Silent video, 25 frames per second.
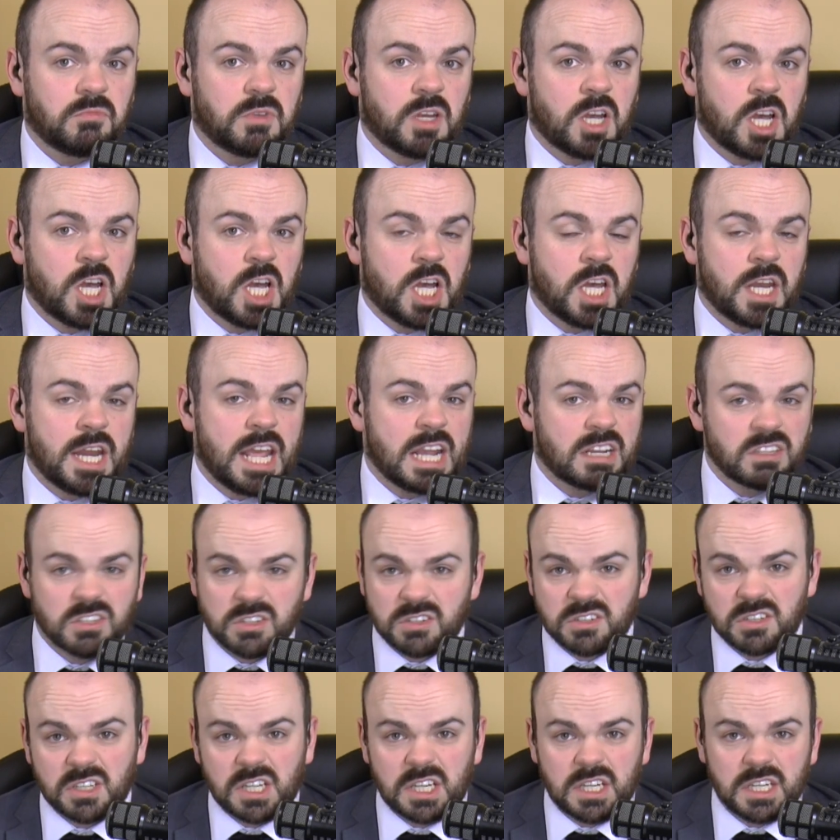on
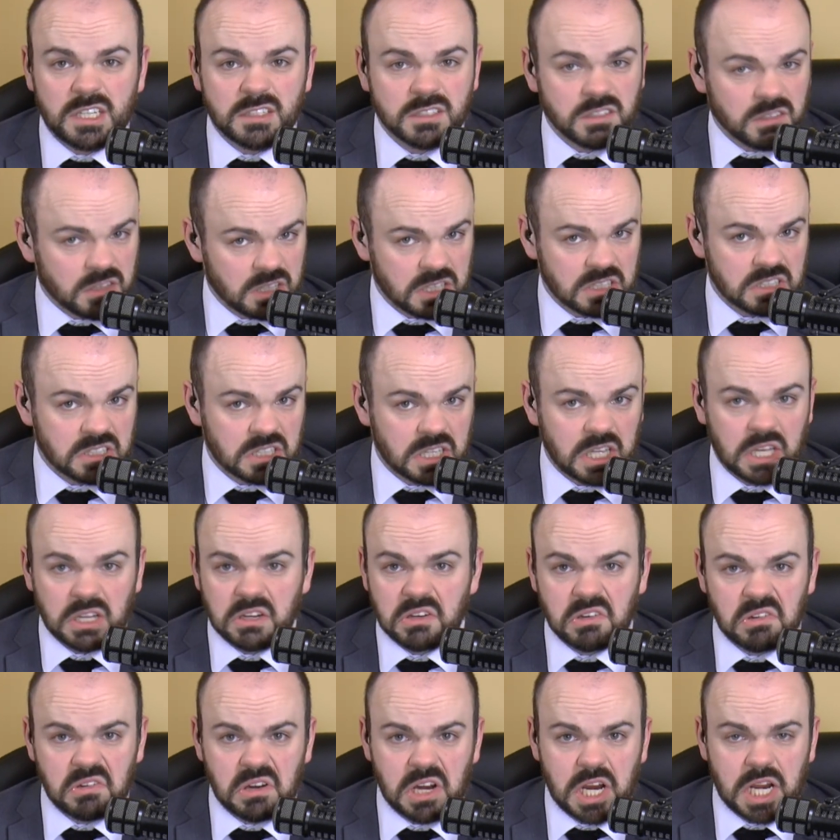exercise and things like that.
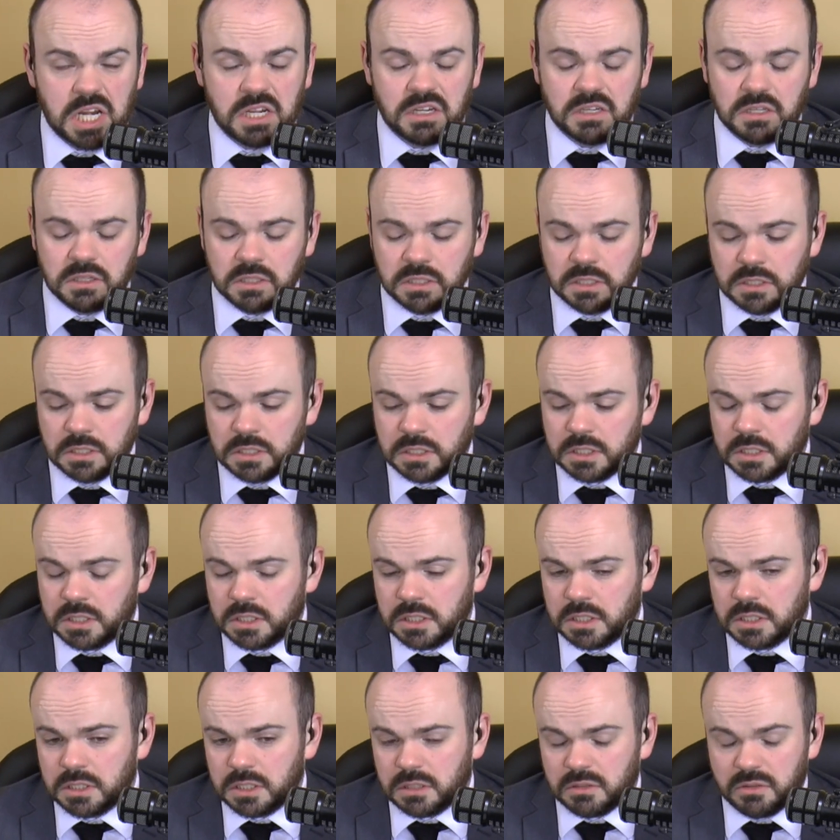Grant.
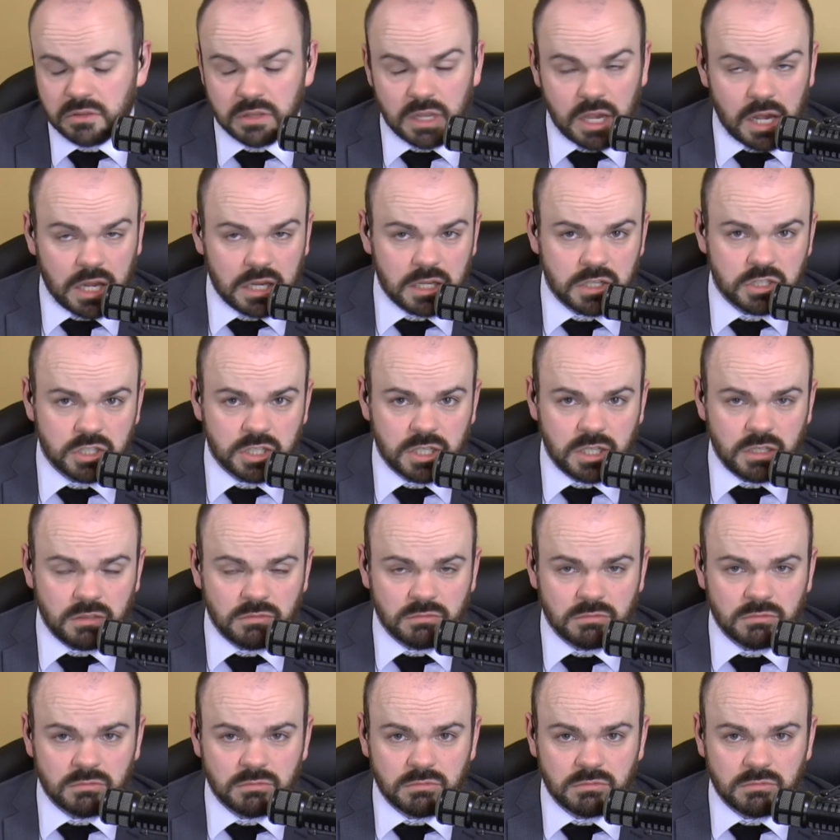Theology?